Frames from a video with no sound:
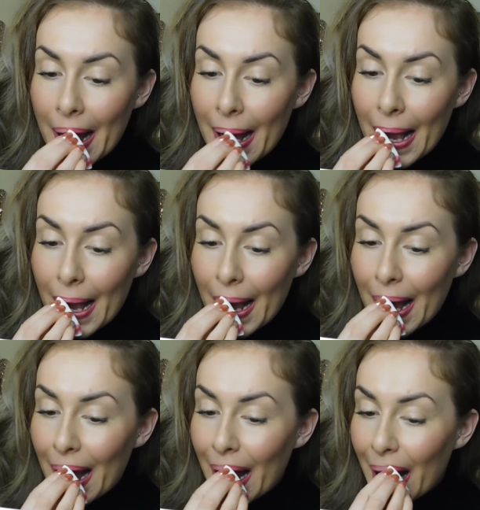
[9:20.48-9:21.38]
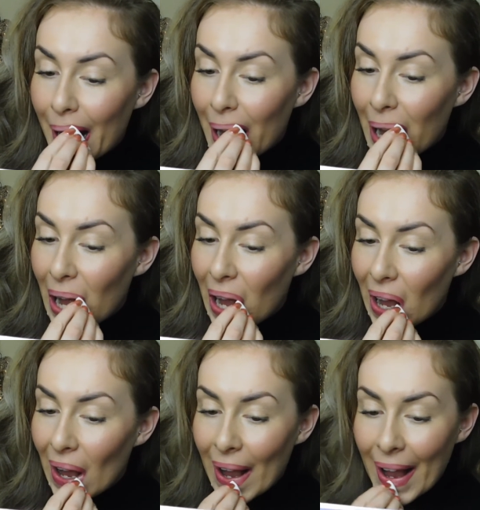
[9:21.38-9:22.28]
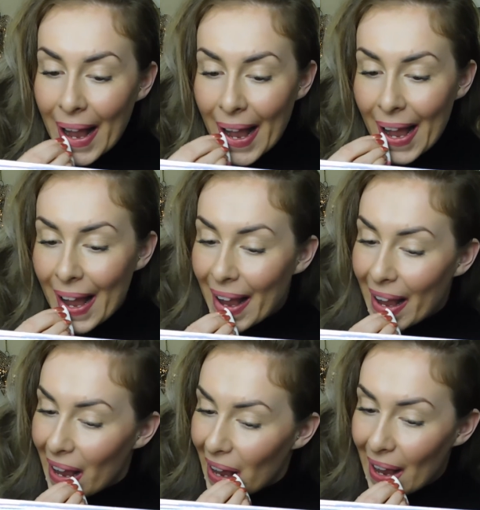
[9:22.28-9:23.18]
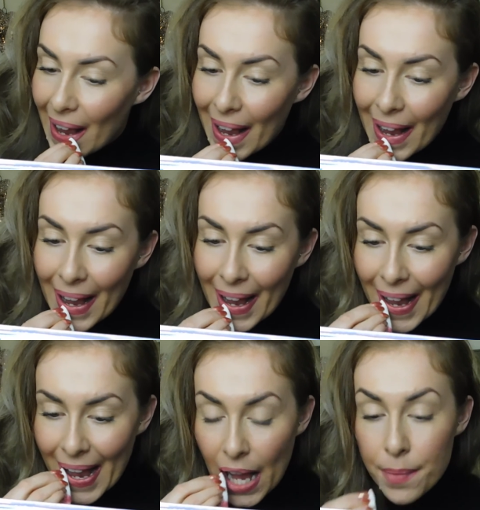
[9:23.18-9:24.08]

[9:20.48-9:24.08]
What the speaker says: (no one is talking)